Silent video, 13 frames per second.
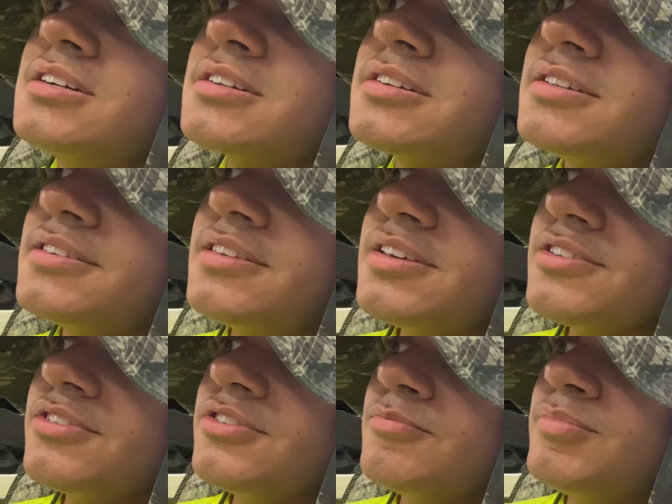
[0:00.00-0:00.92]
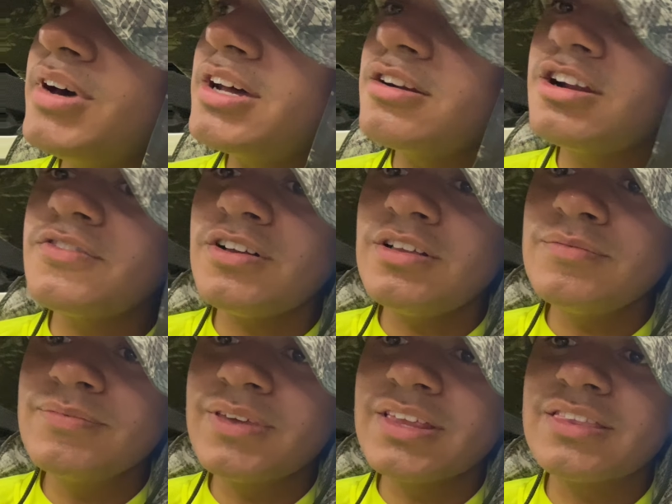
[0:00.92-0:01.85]
continue, but I don't know if I'll
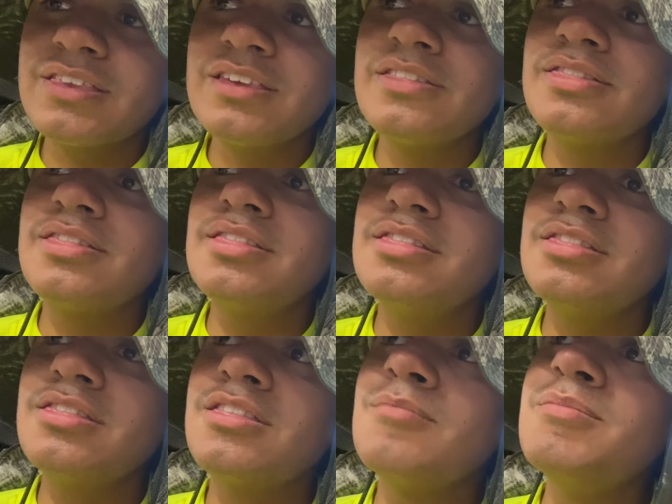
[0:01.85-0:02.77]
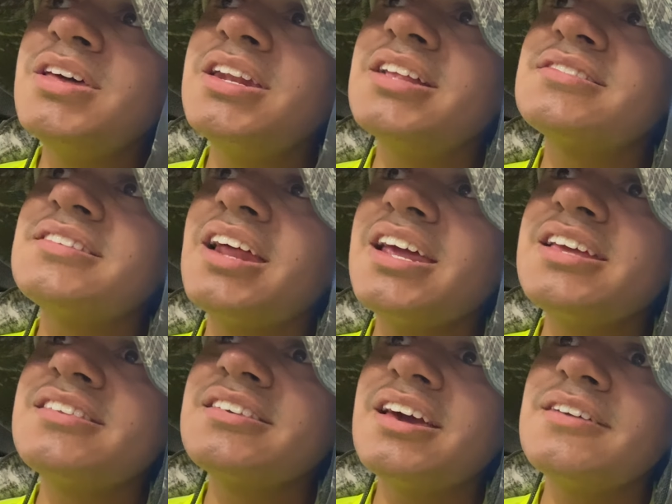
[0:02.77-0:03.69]
get to the minutes that I need
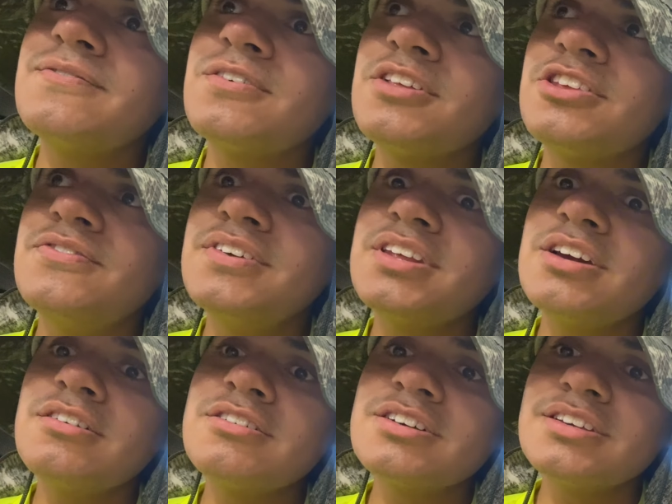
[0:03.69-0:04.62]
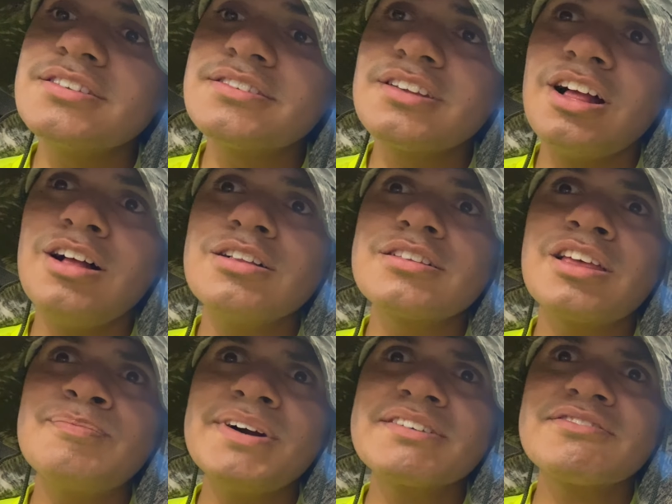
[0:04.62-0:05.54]
to get for this video, because I'll
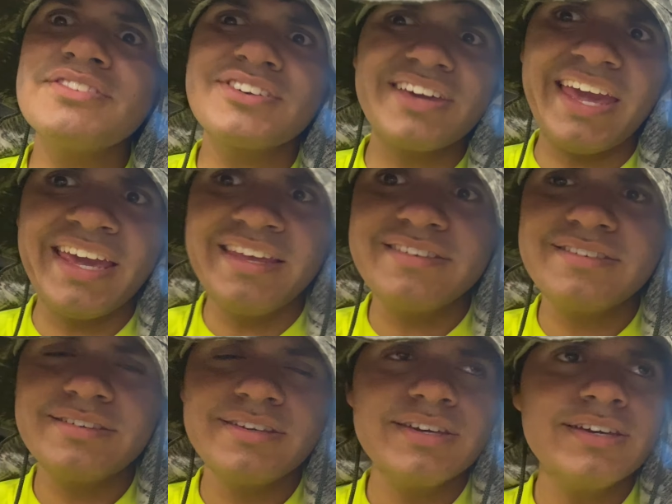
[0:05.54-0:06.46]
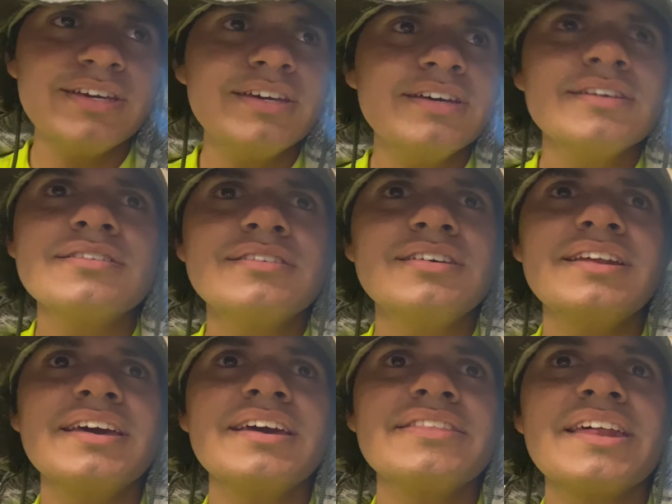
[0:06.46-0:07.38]
get back on like 8
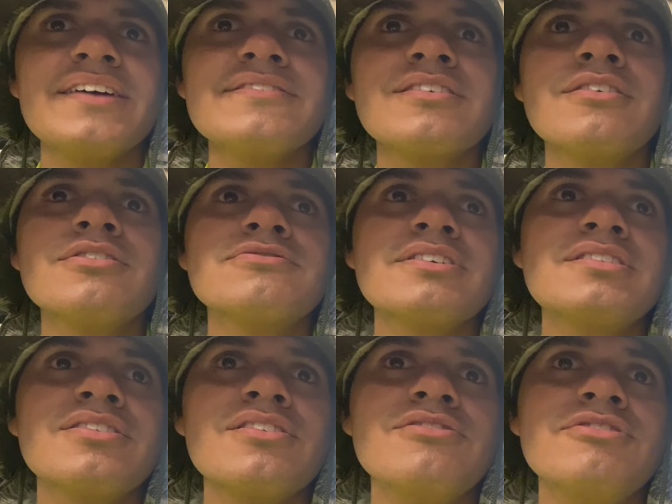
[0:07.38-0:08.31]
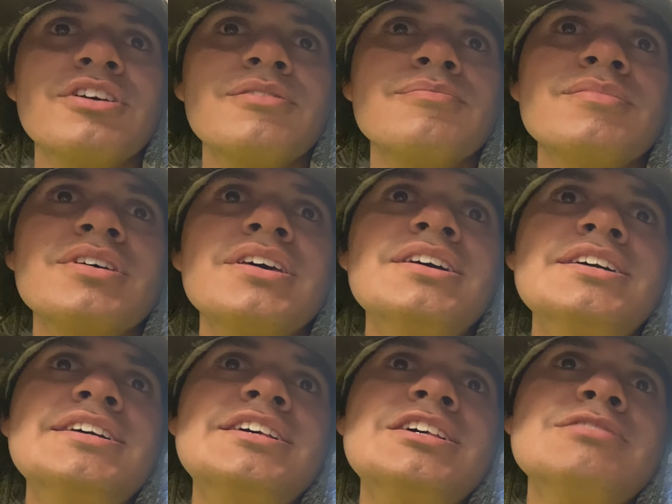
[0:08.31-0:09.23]
today and then I have to go straight to the gym.
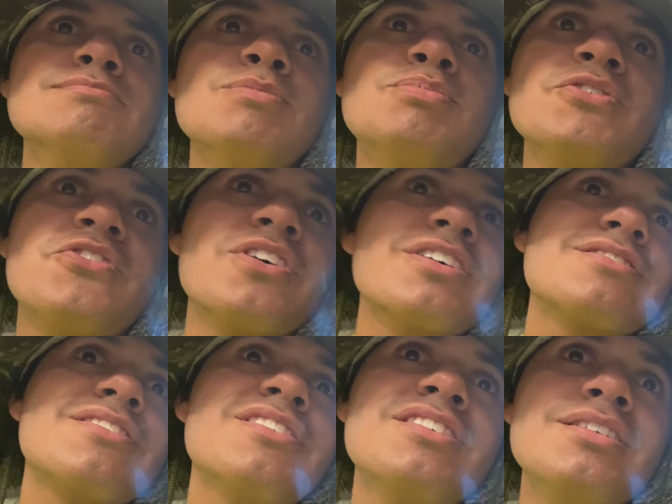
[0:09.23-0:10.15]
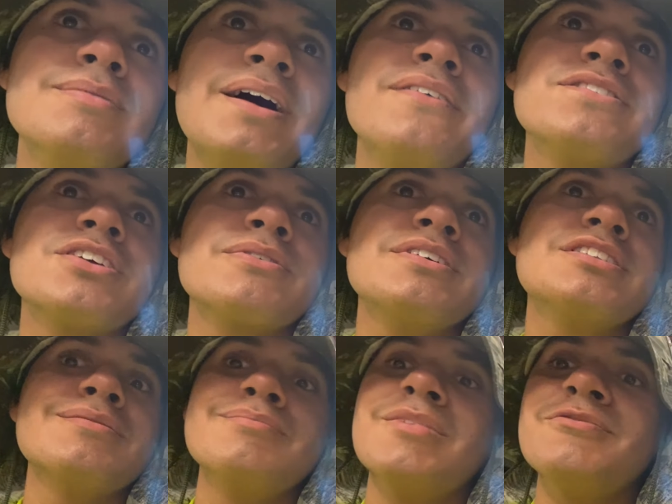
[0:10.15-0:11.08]
But before I go to the gym, I have to read
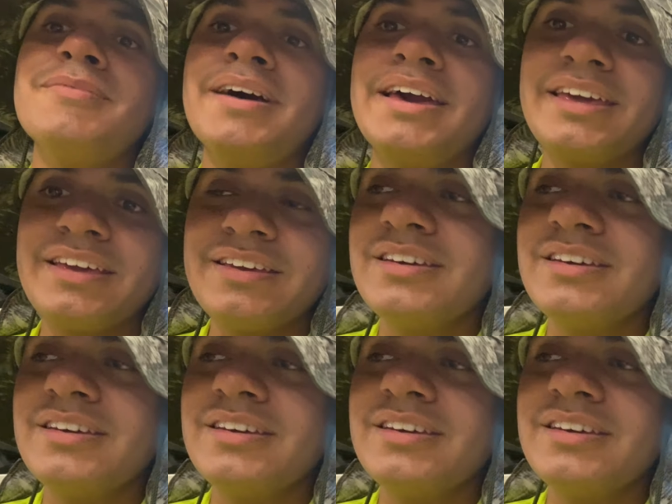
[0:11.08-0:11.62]
some of my